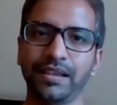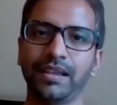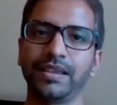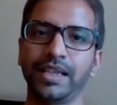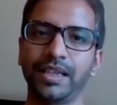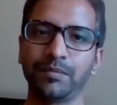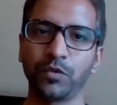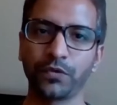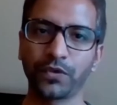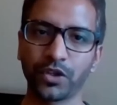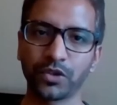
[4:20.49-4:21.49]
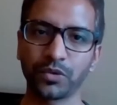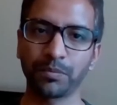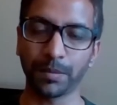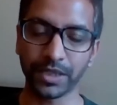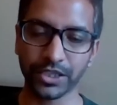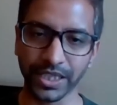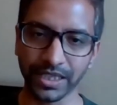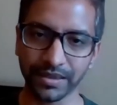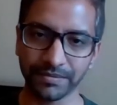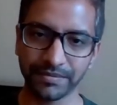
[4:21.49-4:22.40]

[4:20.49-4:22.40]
and then moved on to publishing,